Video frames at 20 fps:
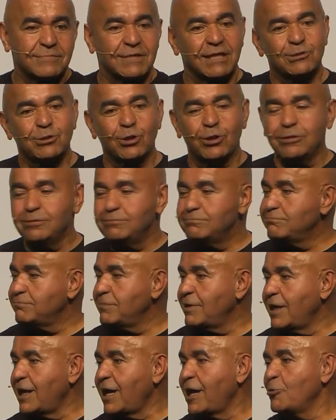So
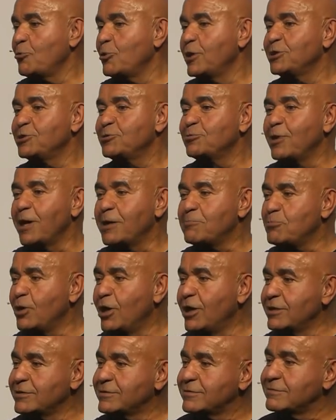I went to my
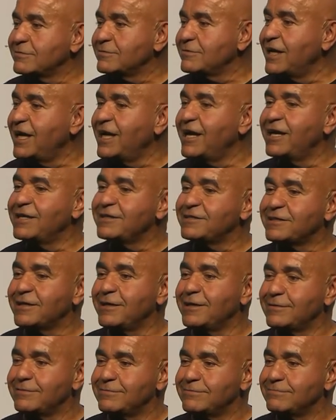boss and I
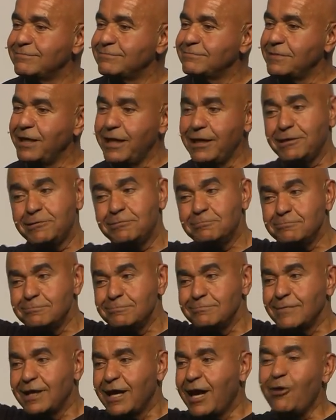said, hey,
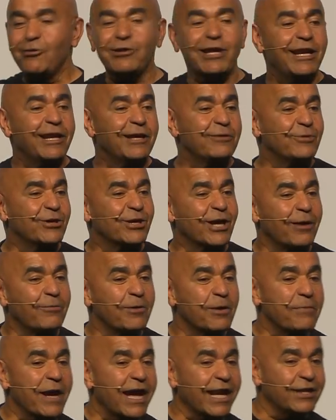how can I become
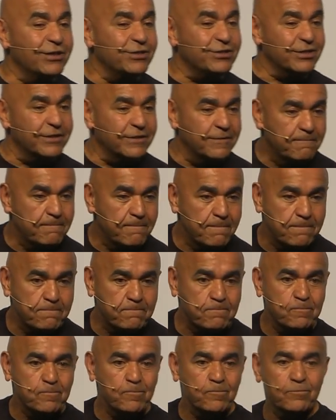a manager?
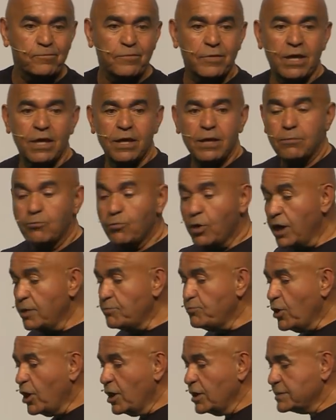My
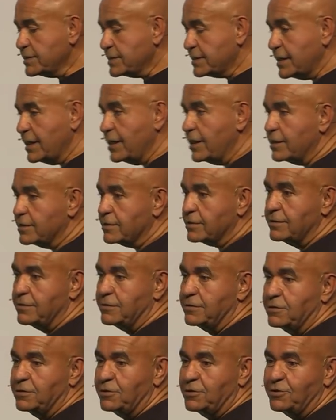boss said,
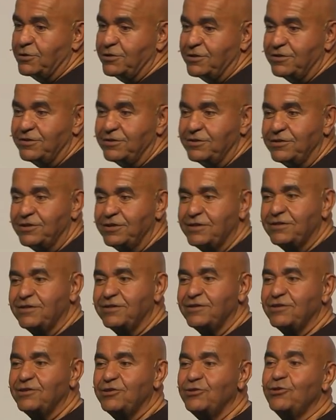
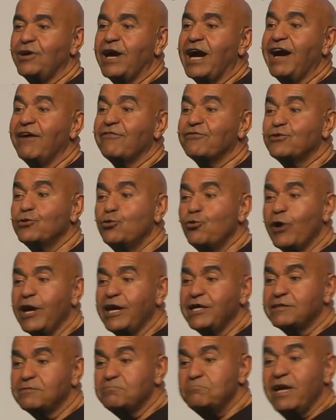you have to
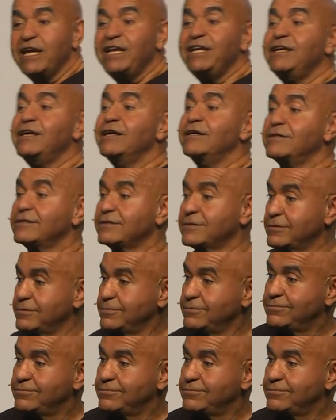wait many years.